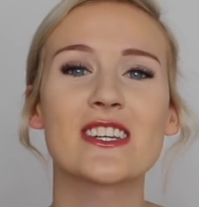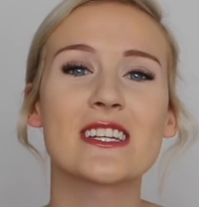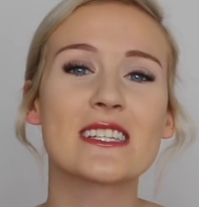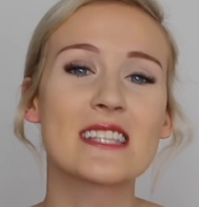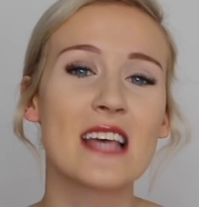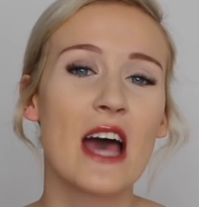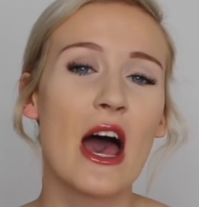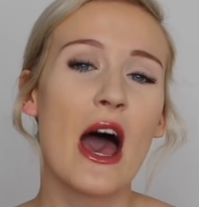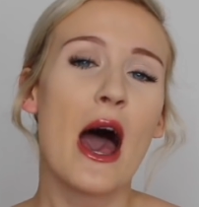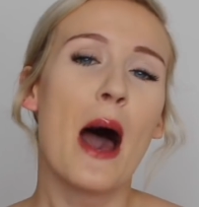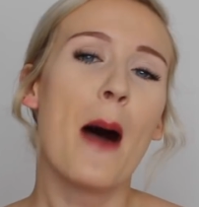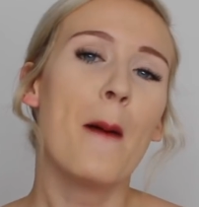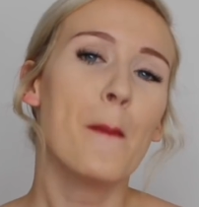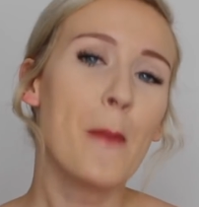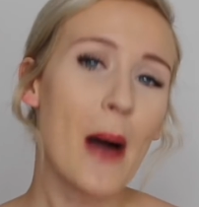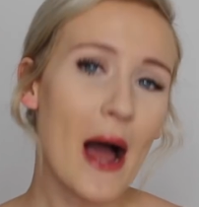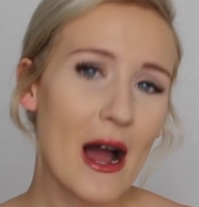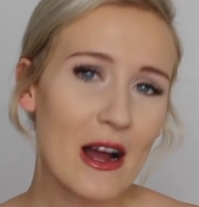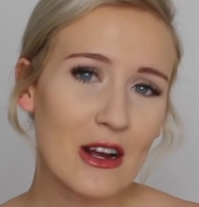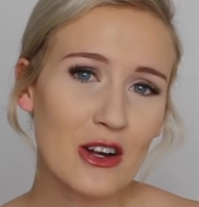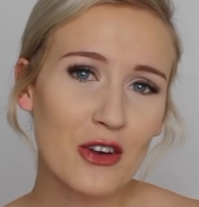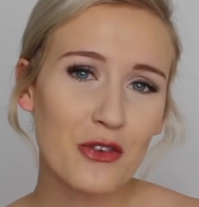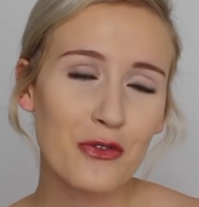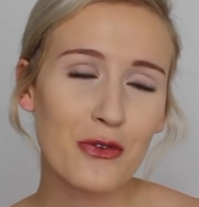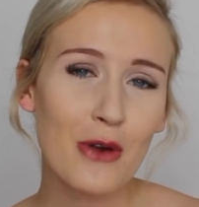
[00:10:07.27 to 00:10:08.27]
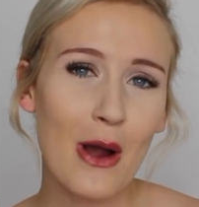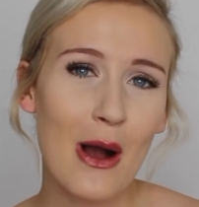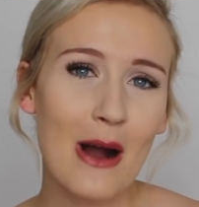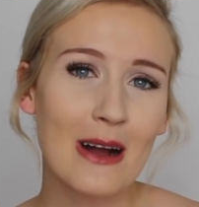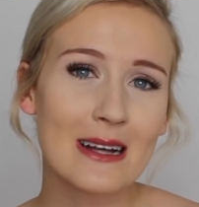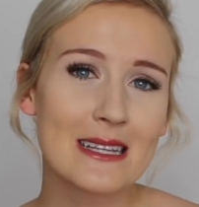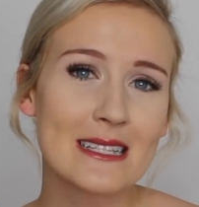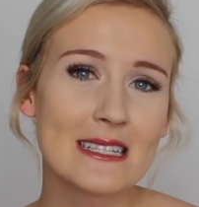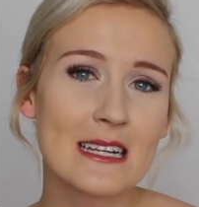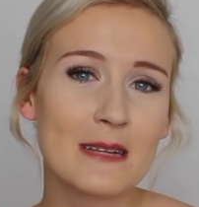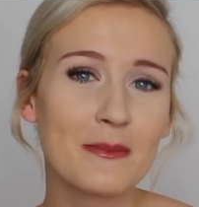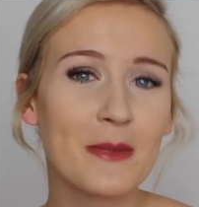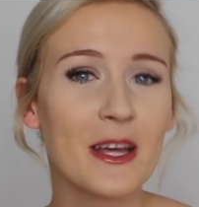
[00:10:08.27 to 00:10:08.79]
She's punk
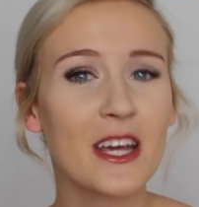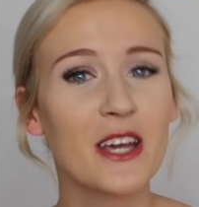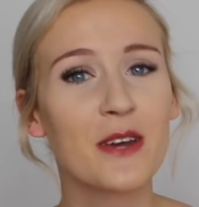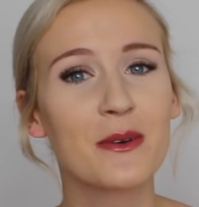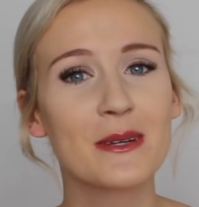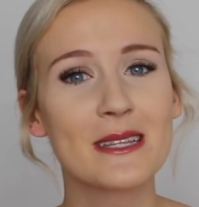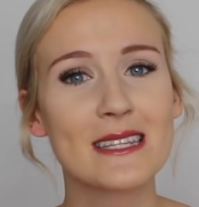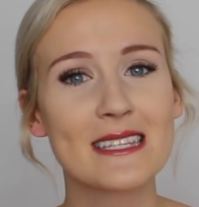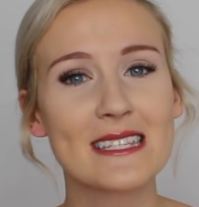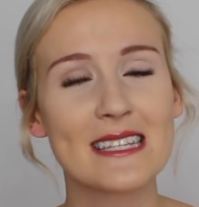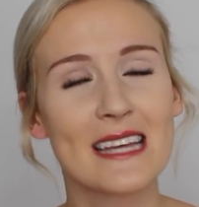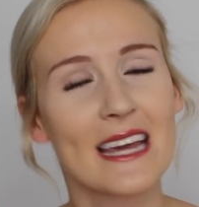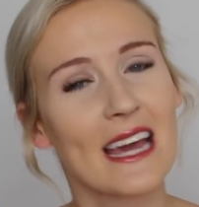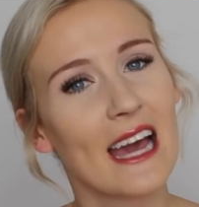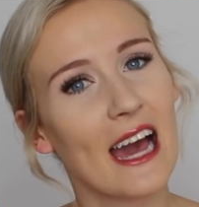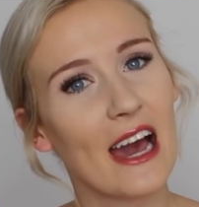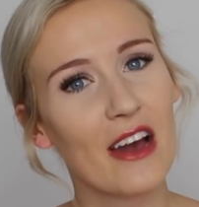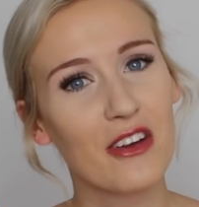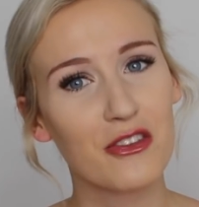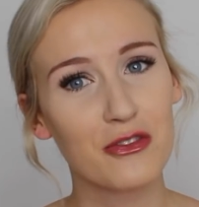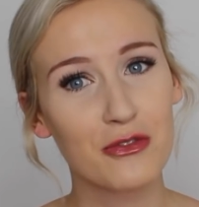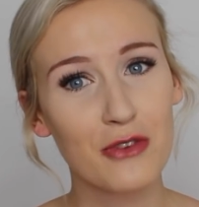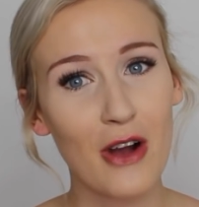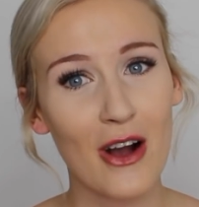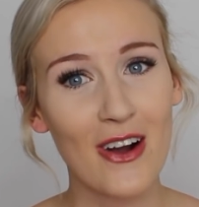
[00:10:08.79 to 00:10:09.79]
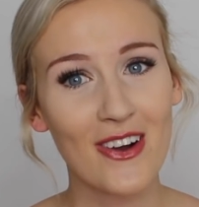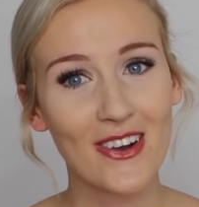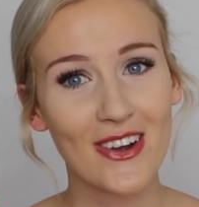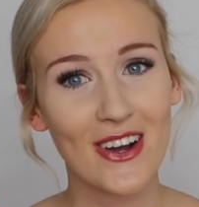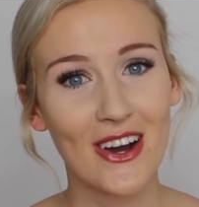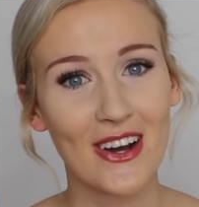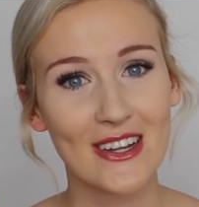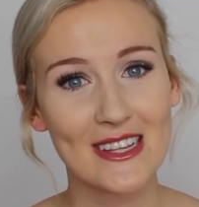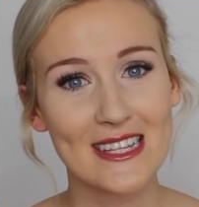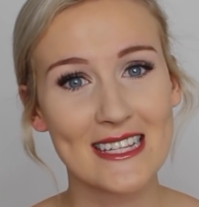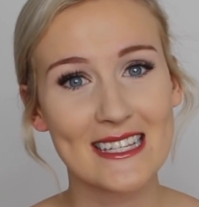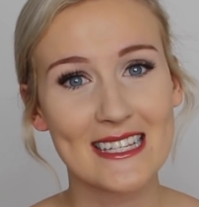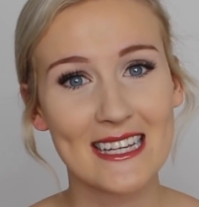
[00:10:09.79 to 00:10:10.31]
rock, something you would see at rock
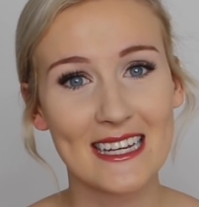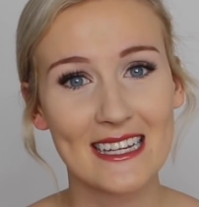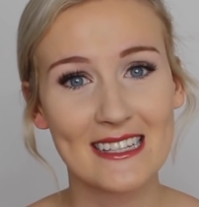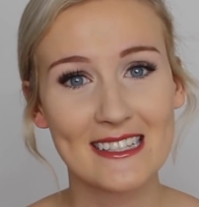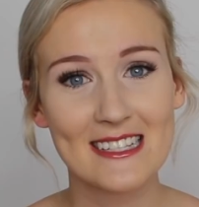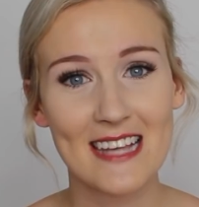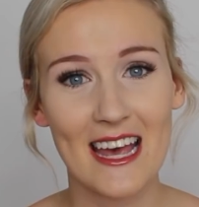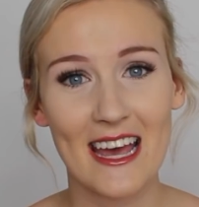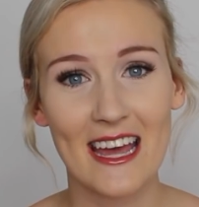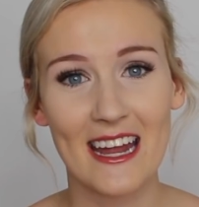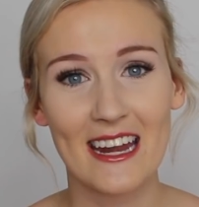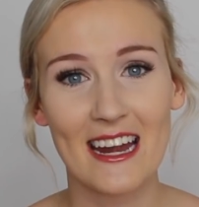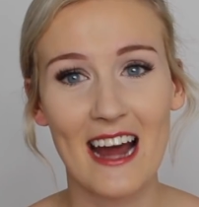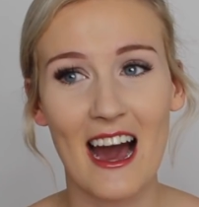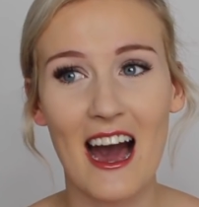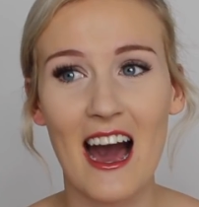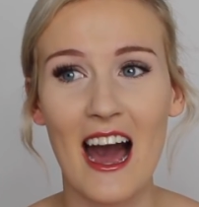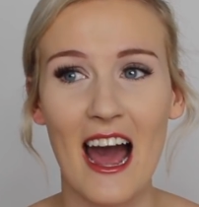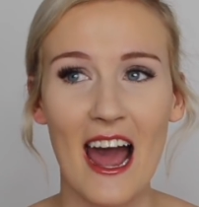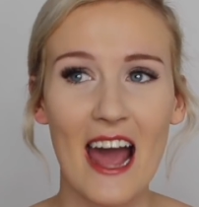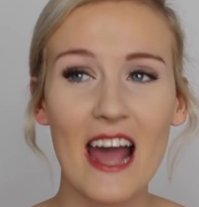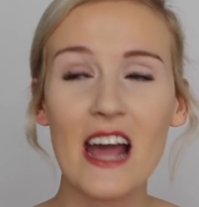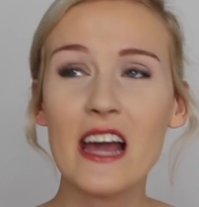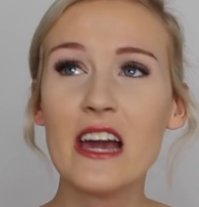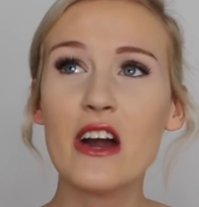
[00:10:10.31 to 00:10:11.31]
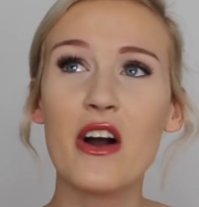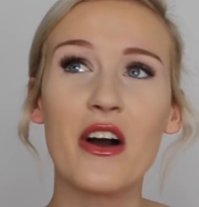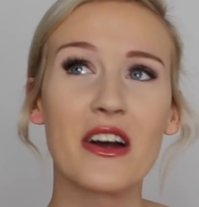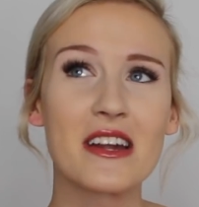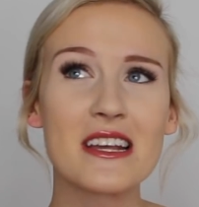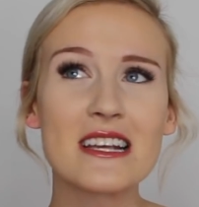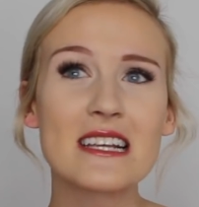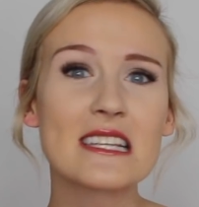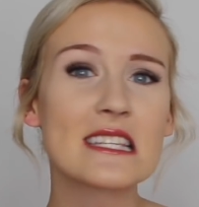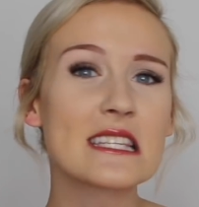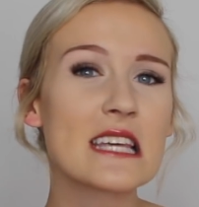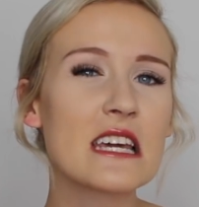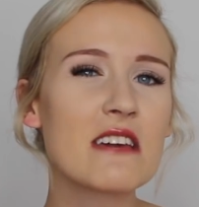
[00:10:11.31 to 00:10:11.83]
concerts, and I
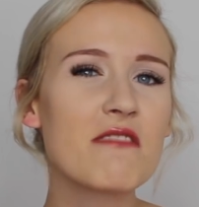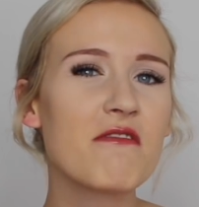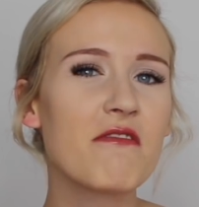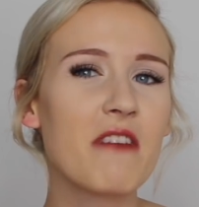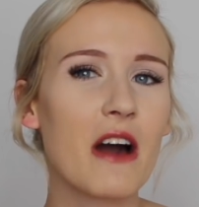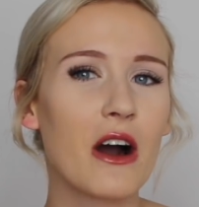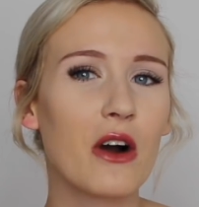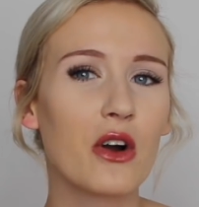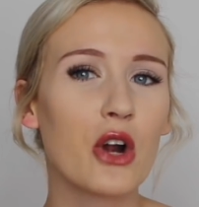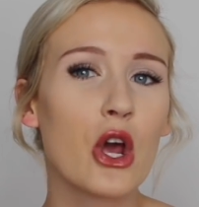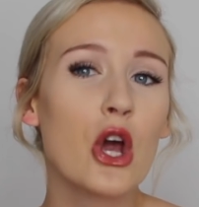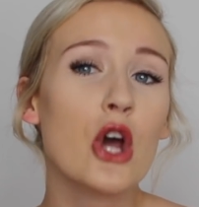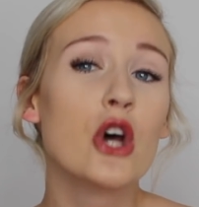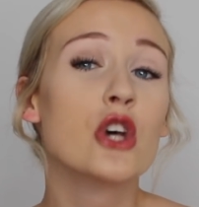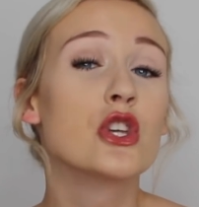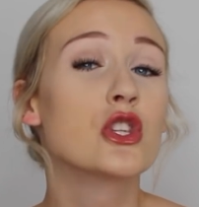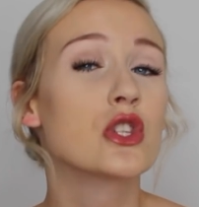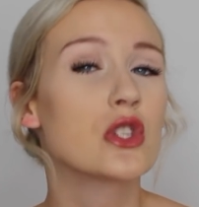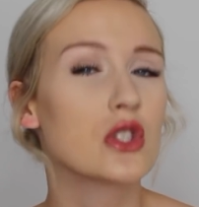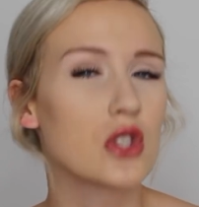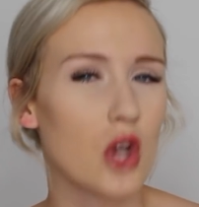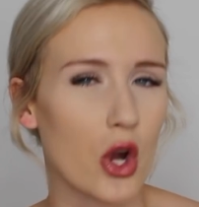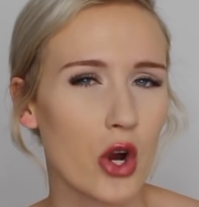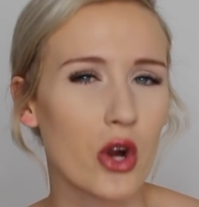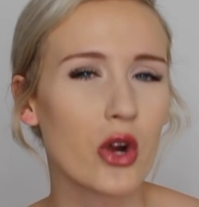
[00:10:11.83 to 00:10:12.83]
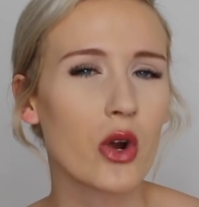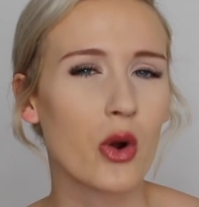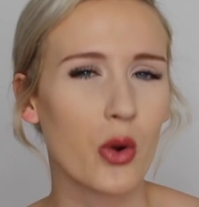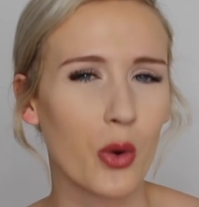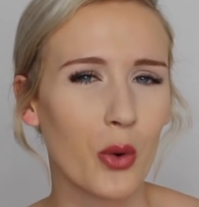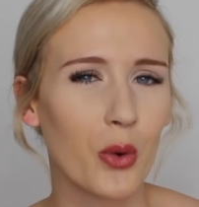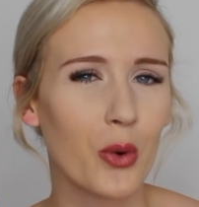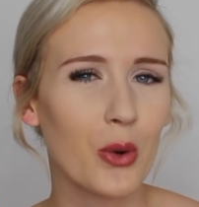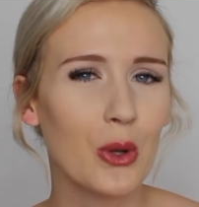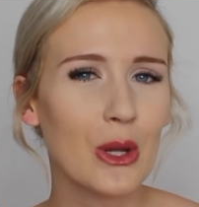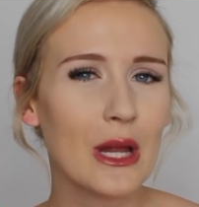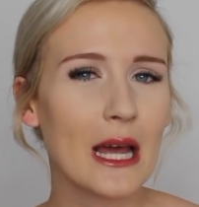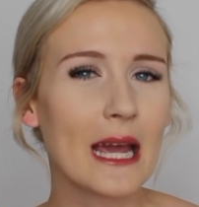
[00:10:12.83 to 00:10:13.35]
honestly felt so
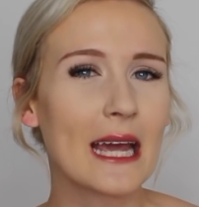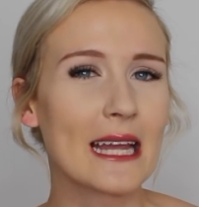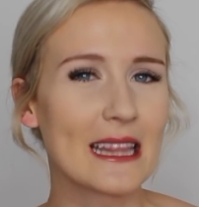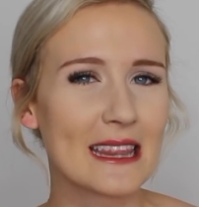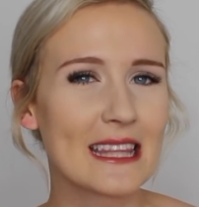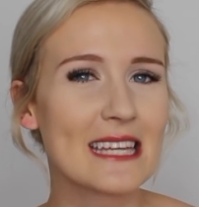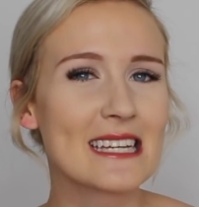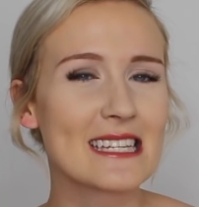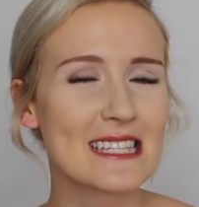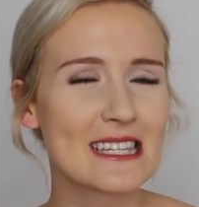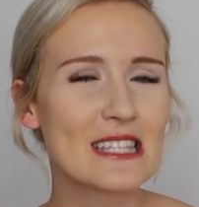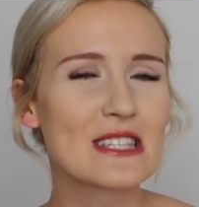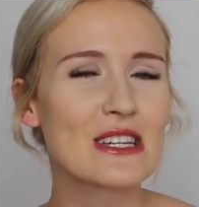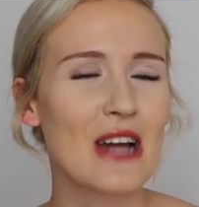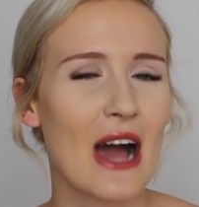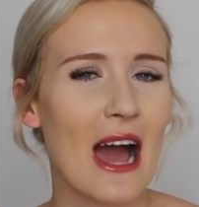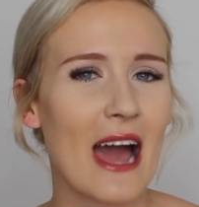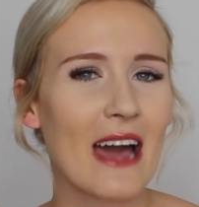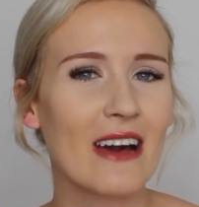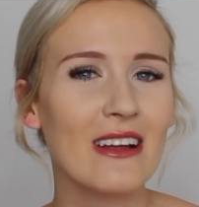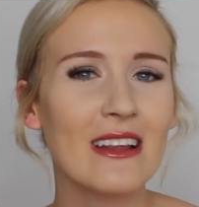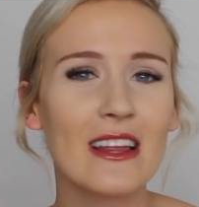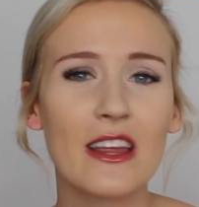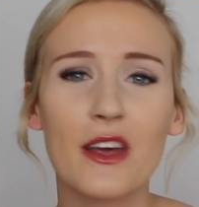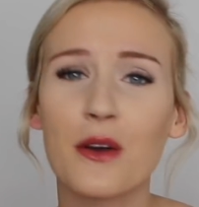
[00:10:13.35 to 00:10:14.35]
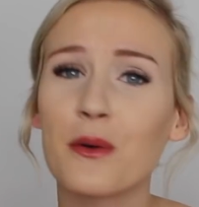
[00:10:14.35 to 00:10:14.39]
cool in this style.